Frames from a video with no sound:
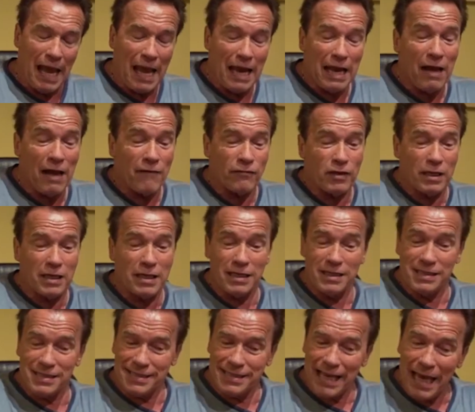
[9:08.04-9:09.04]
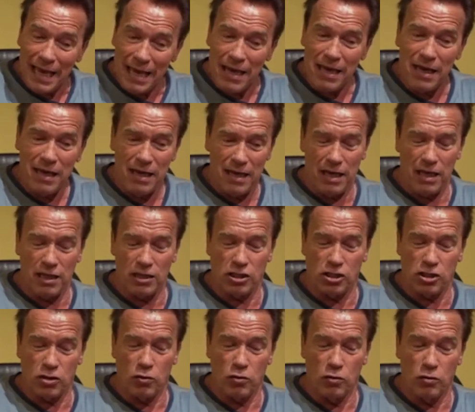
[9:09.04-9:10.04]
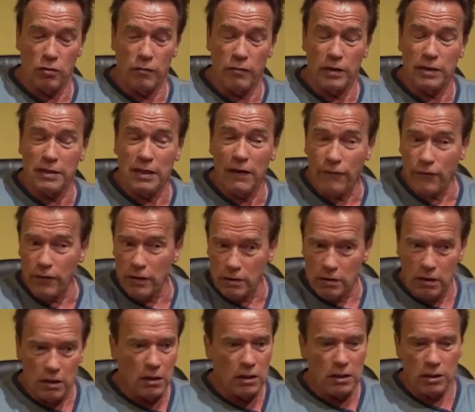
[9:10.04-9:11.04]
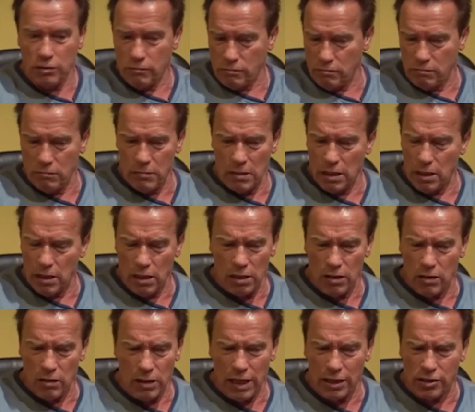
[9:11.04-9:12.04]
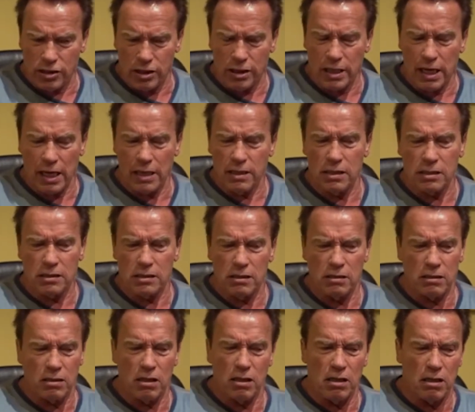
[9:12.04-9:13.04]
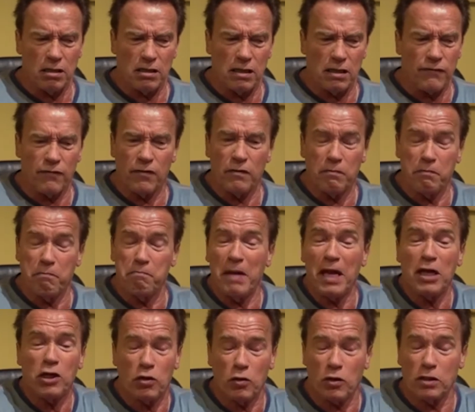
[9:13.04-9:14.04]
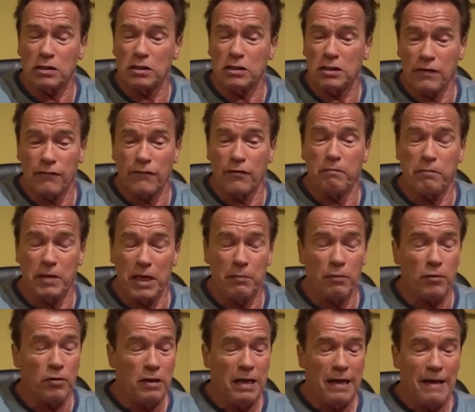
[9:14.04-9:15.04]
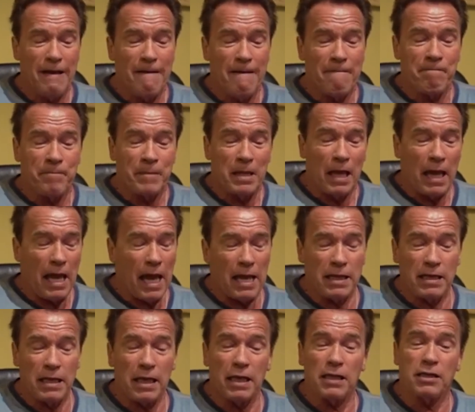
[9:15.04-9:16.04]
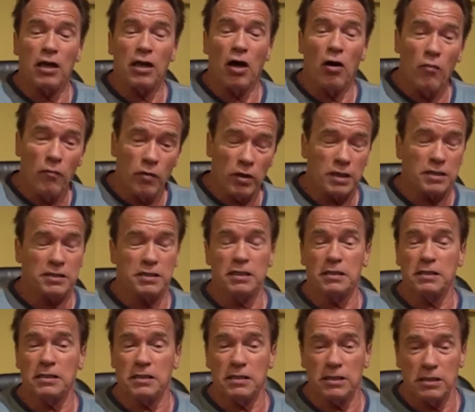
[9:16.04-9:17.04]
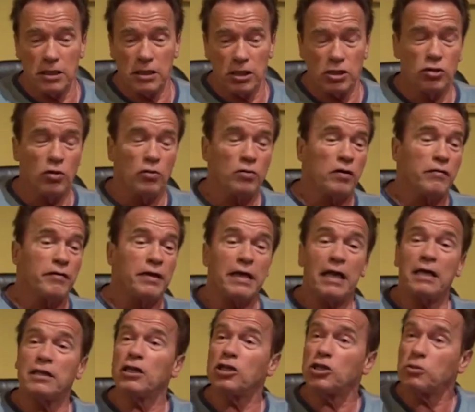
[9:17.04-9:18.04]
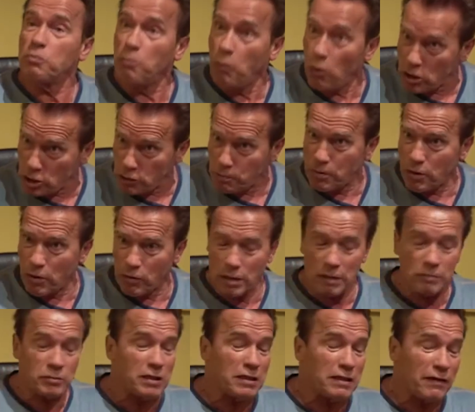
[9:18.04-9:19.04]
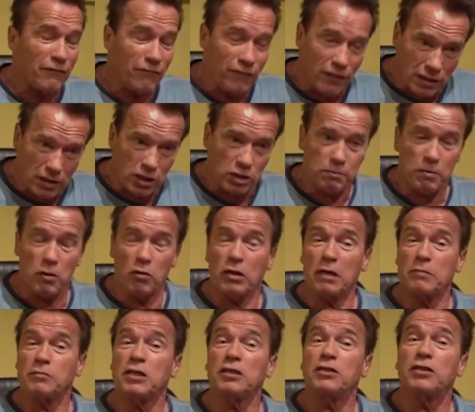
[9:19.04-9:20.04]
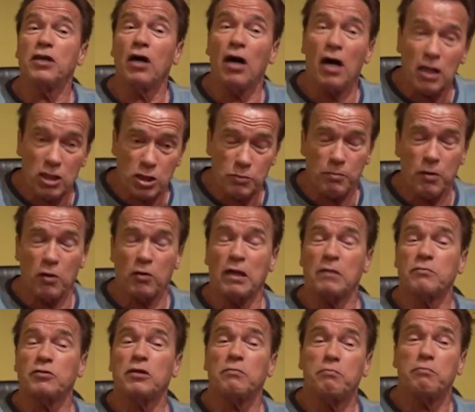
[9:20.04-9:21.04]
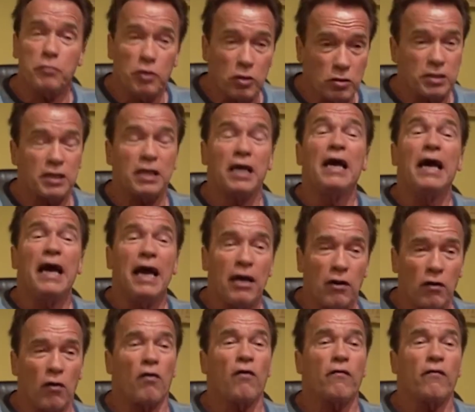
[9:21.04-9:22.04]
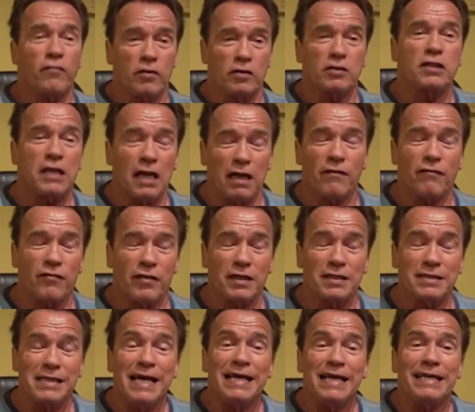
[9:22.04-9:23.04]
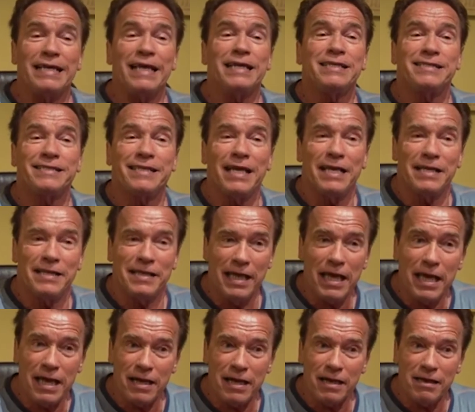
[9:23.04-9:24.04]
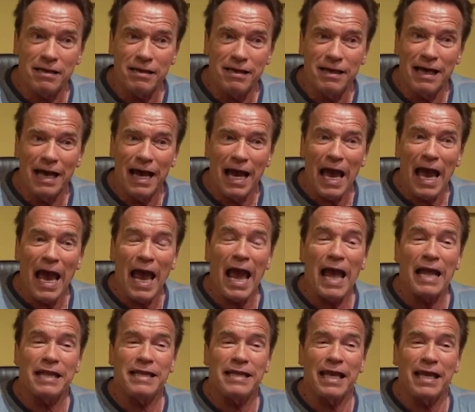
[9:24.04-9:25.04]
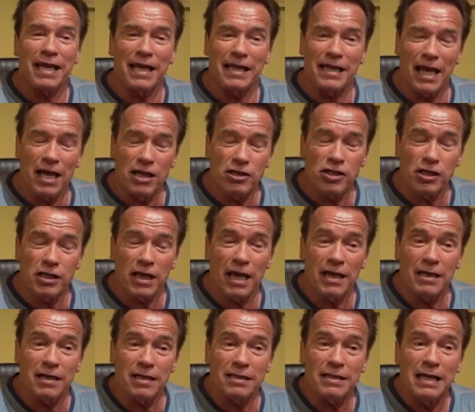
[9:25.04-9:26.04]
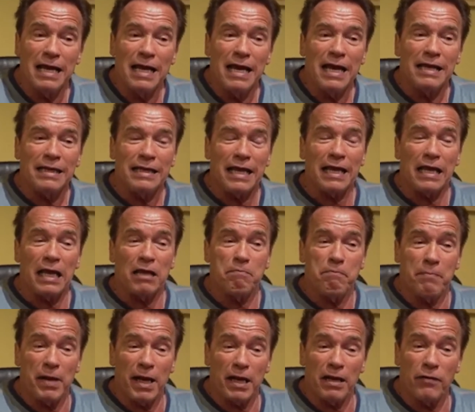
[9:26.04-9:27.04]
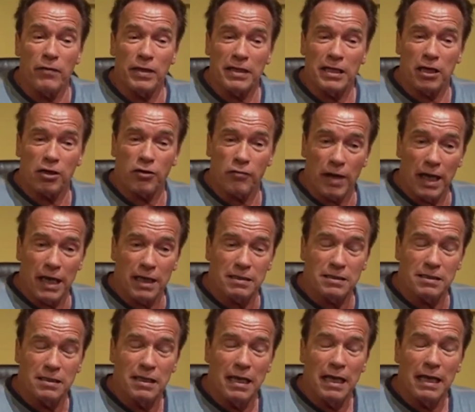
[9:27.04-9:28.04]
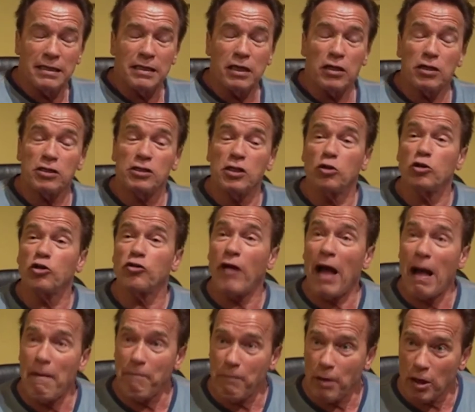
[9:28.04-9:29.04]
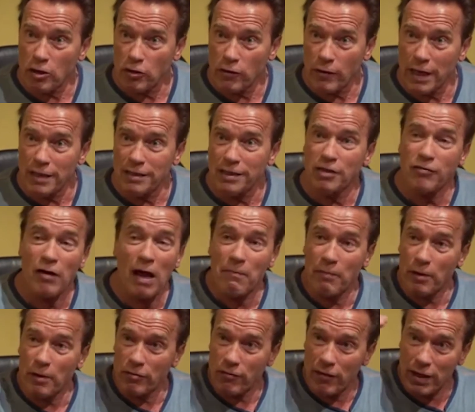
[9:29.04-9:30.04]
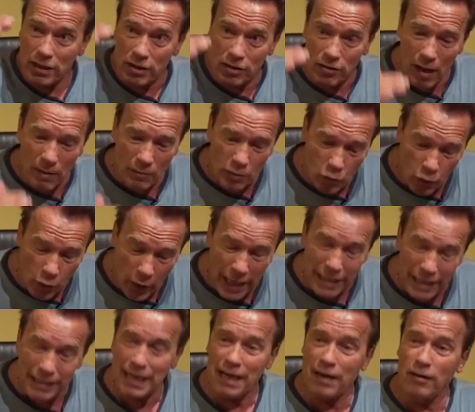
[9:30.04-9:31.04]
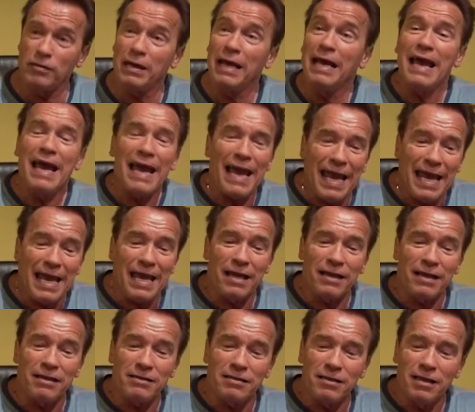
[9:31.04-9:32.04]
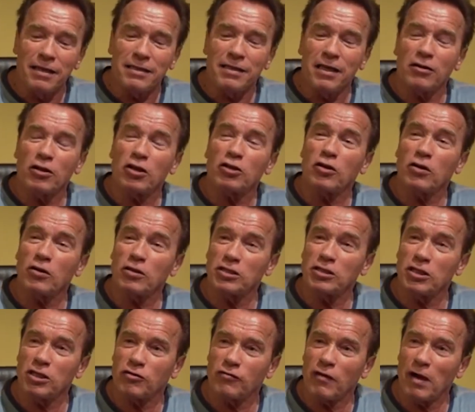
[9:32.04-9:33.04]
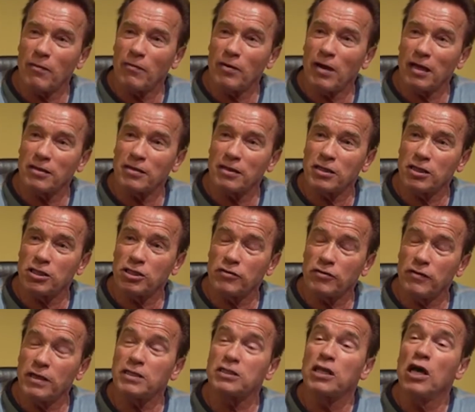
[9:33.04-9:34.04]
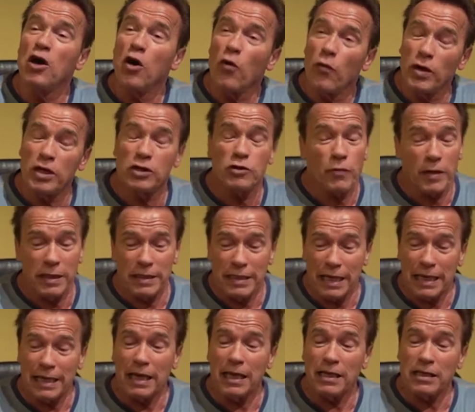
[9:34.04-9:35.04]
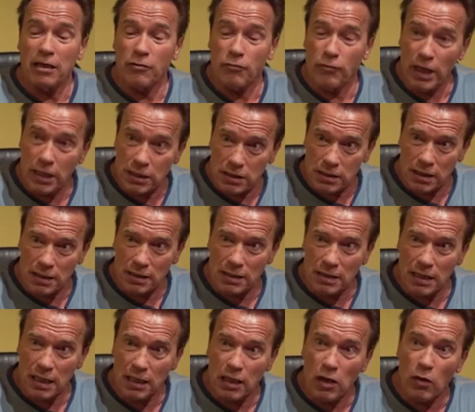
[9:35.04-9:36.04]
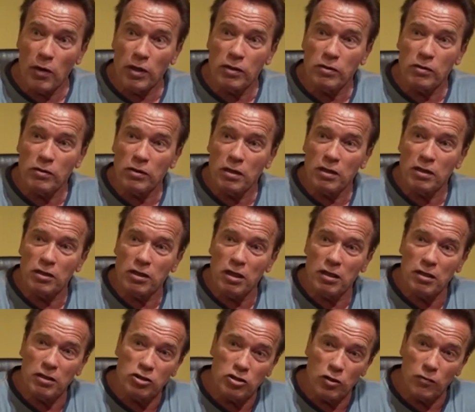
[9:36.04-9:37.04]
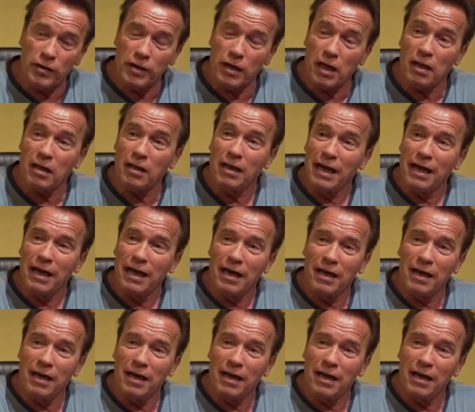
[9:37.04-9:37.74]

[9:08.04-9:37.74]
and have the kids stay in school with different educators and different mentors and different people, and they get their homework assistance and the tutoring and the sports programs and the fitness programs and the arts programs and music and all of those kind of things. They stay there and they get educated. They get better with their grades. There is no dropout rate. The dropout rate drops way down, and they're not causing trouble out on the streets, which when they get arrested and they go into the juvenile